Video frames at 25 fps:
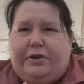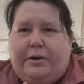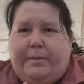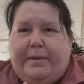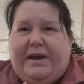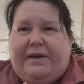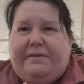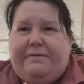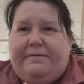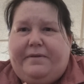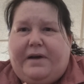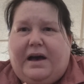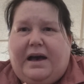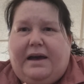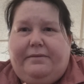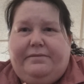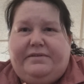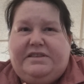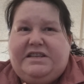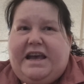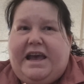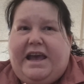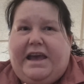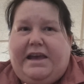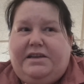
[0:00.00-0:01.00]
about 5
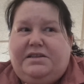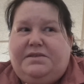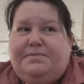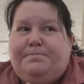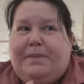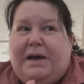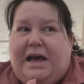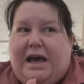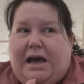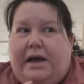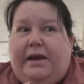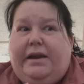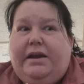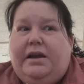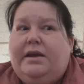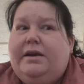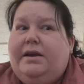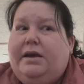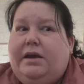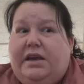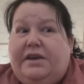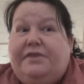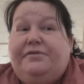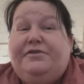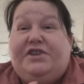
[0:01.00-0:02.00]
days. But
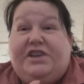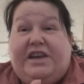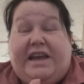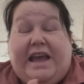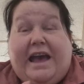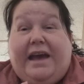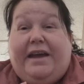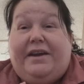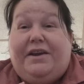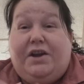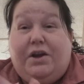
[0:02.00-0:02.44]
if she had